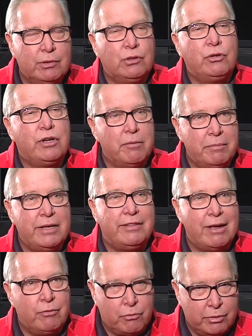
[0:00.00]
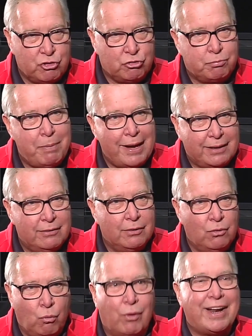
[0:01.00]
would look at me, they would respect
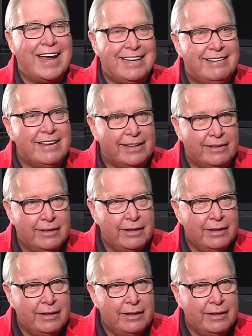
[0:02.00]
what I did.